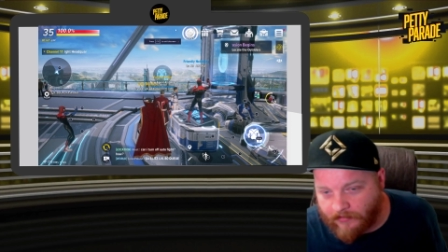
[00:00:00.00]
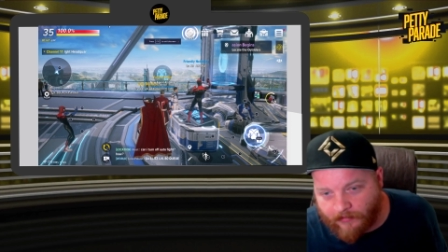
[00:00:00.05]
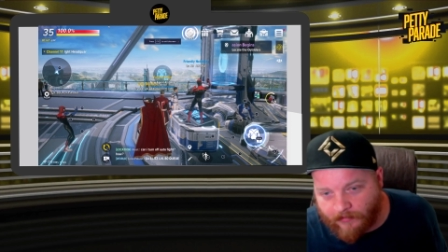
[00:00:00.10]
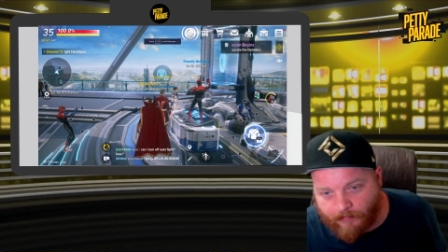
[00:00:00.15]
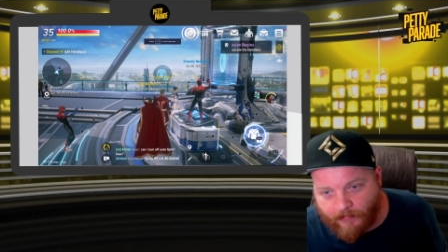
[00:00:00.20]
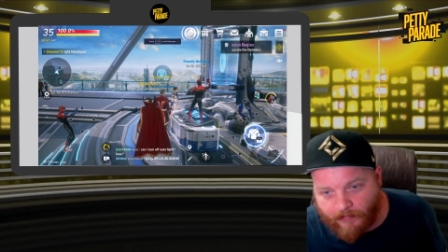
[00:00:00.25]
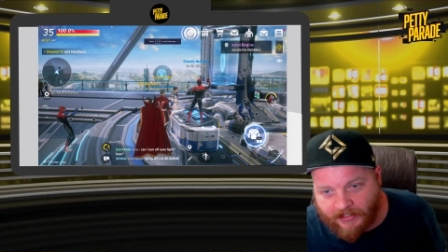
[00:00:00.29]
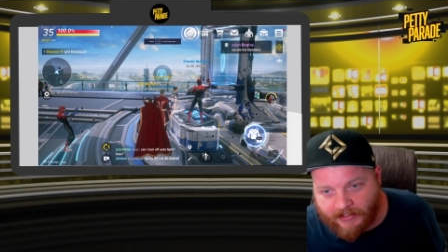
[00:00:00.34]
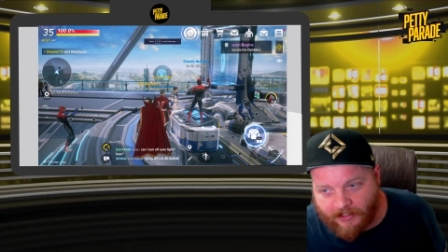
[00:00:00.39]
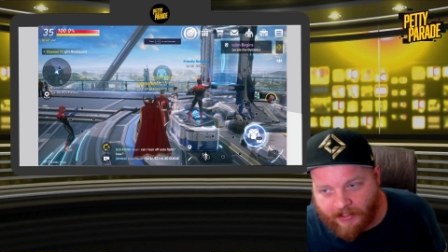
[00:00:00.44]

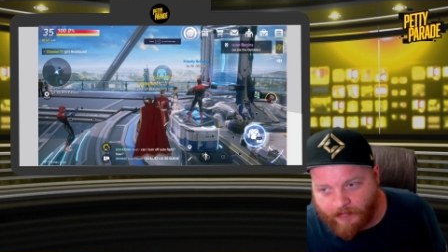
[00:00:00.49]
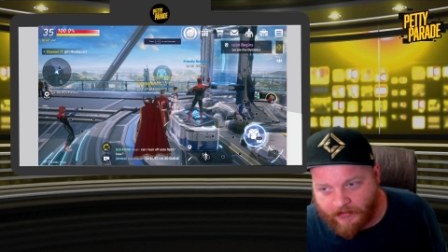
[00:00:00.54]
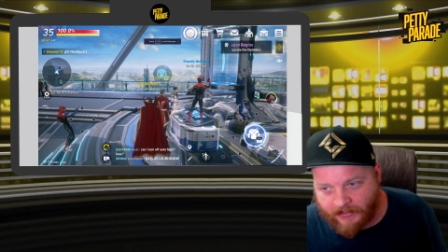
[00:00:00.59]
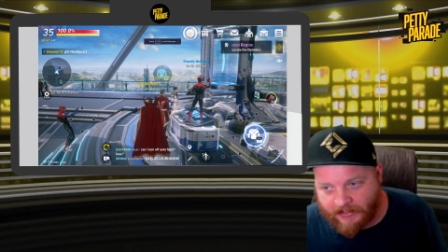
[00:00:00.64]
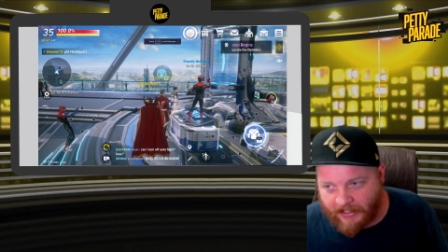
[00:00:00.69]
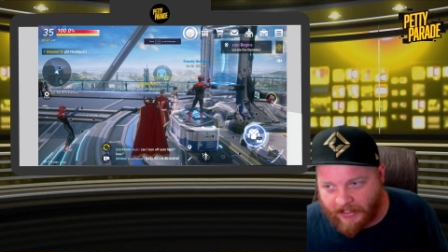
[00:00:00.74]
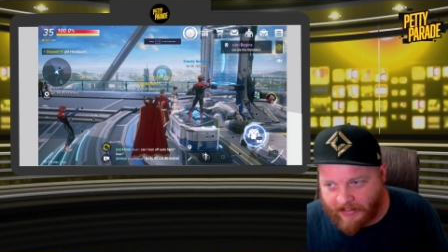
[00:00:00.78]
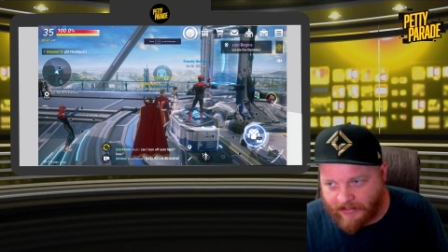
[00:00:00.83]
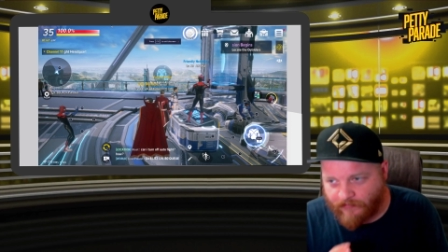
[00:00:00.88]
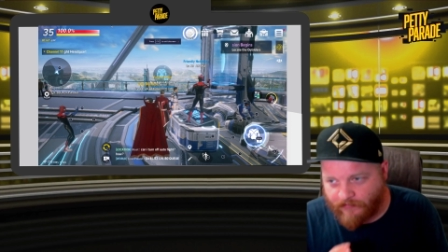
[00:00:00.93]
mess up the
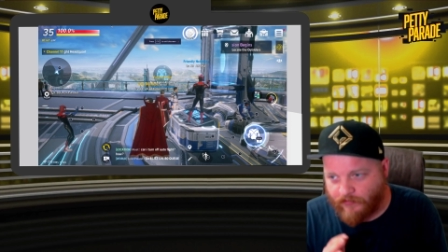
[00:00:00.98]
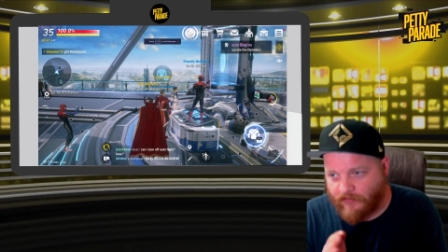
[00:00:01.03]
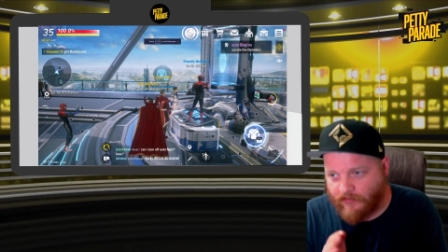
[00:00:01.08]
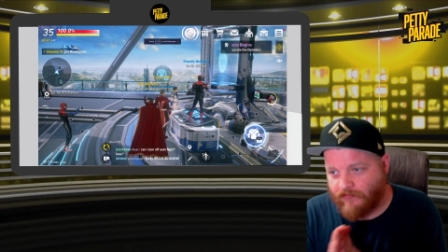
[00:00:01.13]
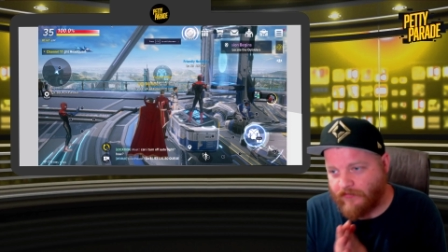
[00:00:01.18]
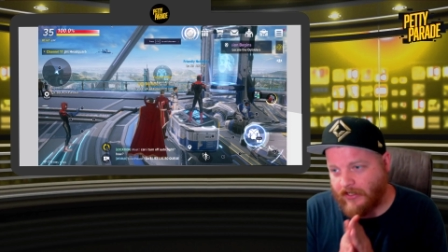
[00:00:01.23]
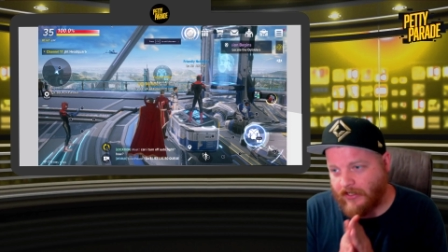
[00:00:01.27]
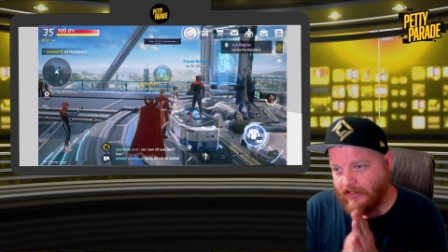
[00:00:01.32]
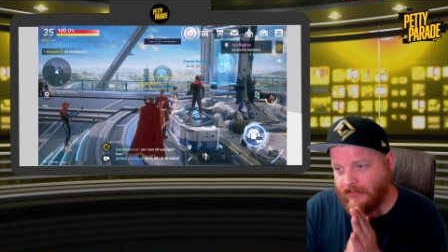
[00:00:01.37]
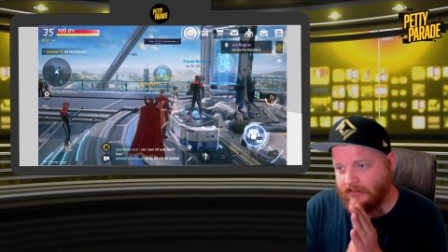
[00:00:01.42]
sizing real
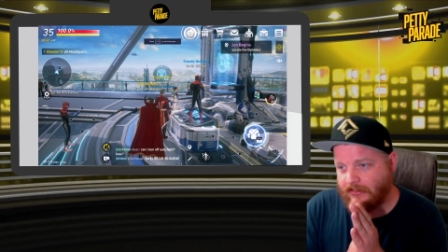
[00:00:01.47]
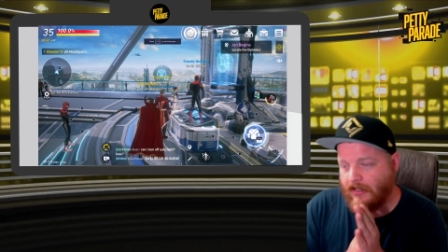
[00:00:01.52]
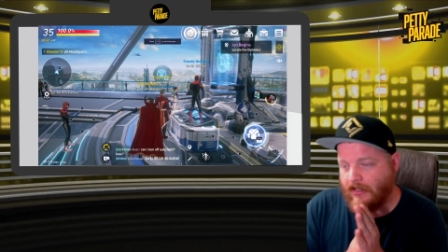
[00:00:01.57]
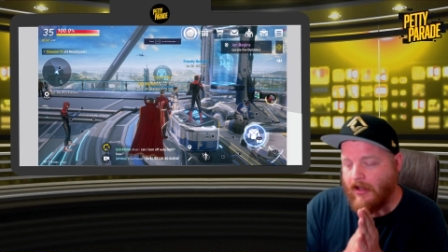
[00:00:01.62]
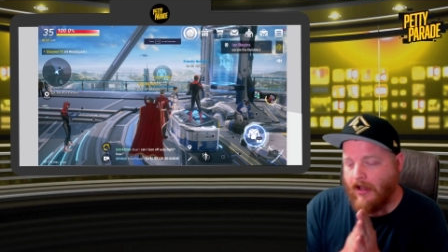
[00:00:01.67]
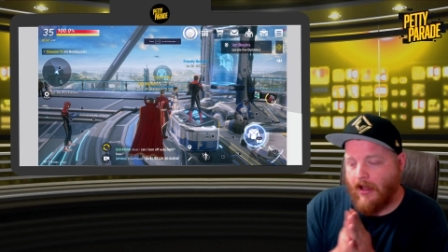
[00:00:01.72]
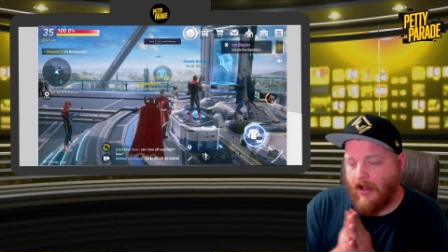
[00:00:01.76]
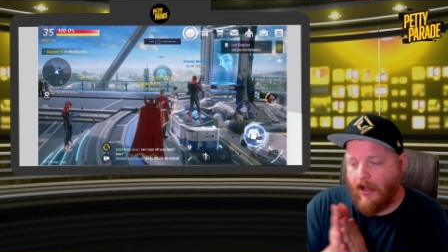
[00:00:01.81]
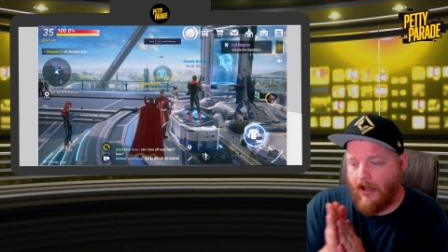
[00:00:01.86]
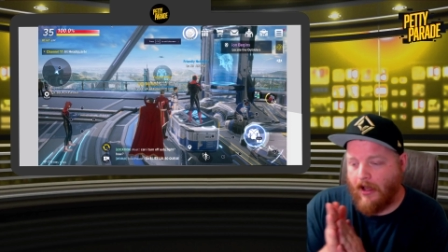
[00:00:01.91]
fast.
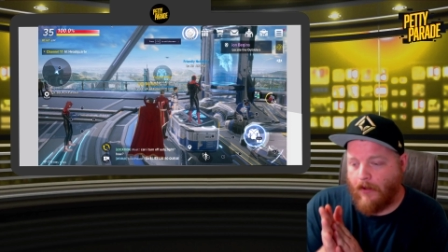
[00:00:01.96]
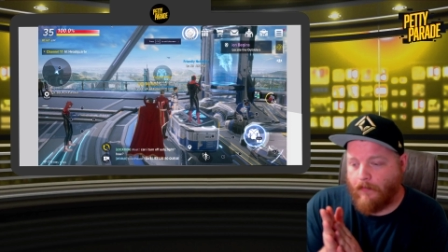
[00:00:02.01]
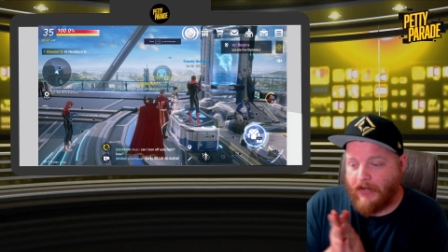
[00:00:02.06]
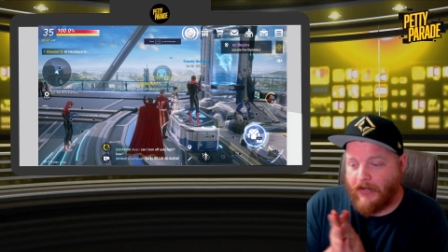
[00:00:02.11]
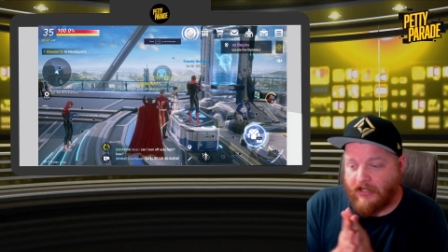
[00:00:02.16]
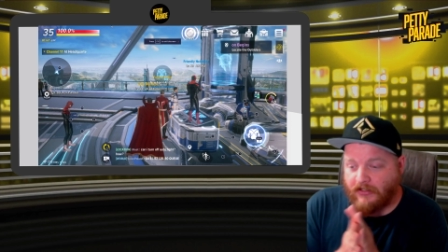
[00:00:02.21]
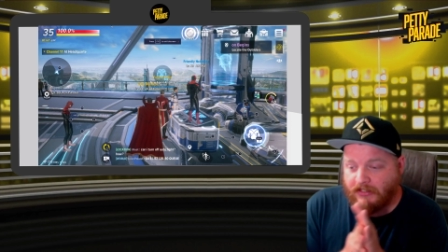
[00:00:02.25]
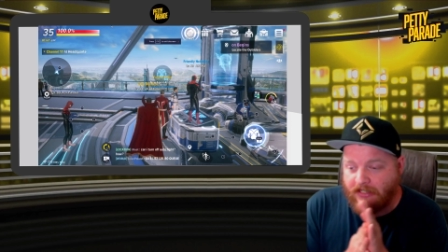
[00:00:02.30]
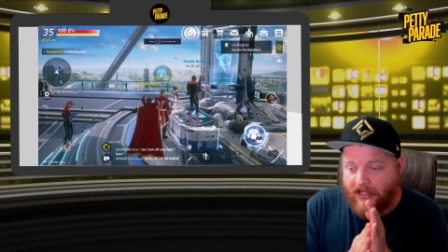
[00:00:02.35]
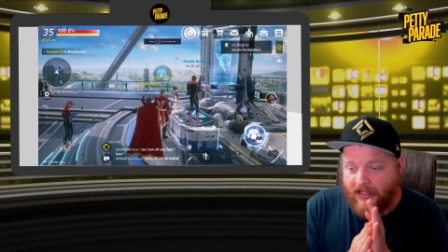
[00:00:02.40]
But
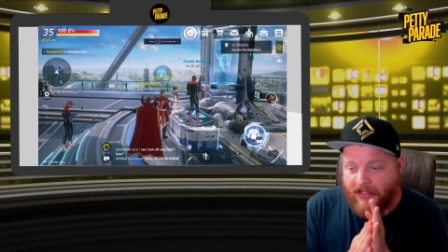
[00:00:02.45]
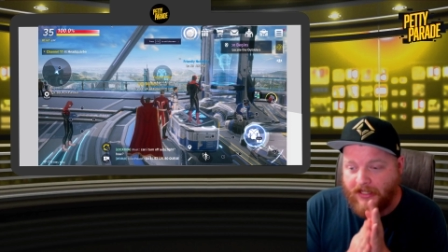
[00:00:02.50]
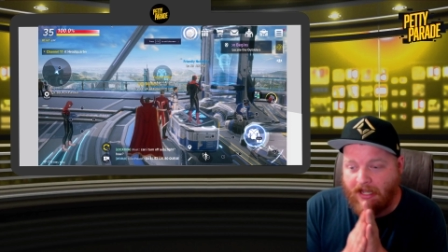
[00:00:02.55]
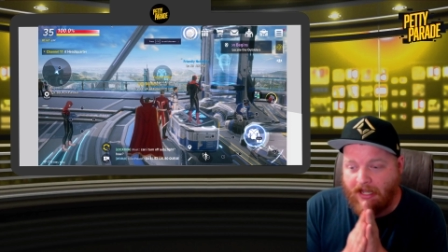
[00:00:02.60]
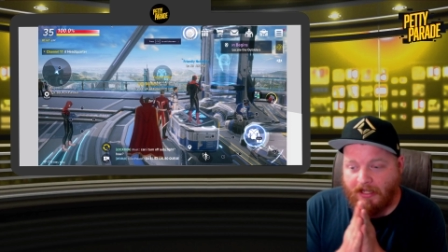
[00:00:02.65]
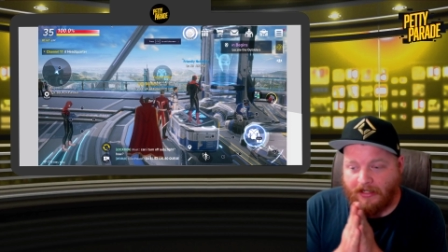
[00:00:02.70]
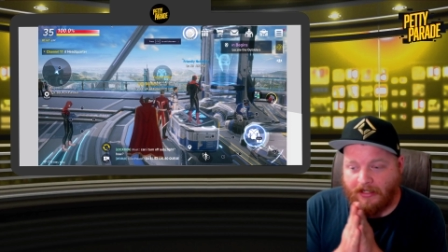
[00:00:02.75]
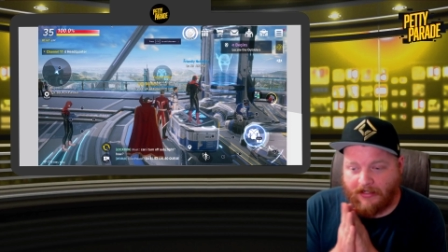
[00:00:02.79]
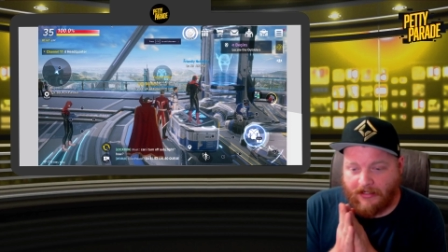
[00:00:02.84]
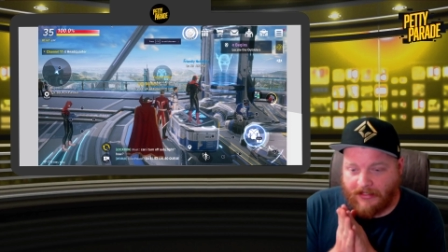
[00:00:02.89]
outside of
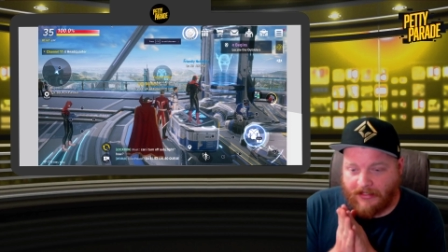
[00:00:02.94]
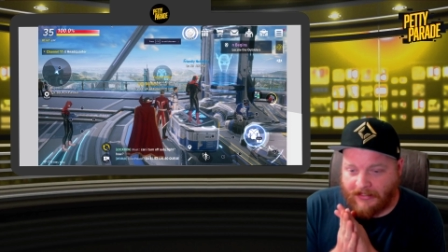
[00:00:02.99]
that,